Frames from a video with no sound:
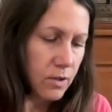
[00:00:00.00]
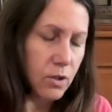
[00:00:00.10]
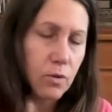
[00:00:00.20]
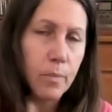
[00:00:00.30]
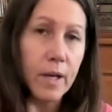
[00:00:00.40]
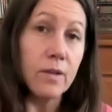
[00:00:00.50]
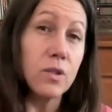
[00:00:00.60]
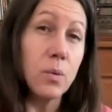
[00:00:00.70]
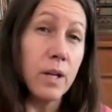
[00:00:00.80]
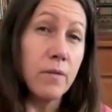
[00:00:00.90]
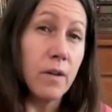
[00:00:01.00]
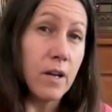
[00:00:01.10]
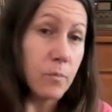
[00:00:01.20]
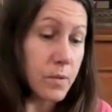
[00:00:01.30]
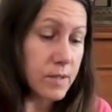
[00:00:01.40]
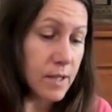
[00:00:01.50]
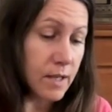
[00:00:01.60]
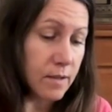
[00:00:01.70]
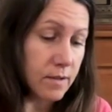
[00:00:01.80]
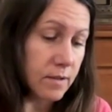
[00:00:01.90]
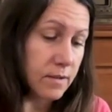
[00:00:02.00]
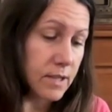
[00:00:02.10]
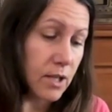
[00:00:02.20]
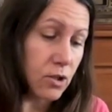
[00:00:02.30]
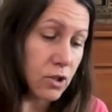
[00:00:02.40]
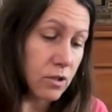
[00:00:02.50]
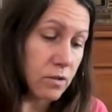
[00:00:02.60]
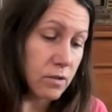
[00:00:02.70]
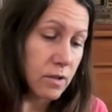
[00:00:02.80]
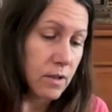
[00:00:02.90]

to about a 25% tension,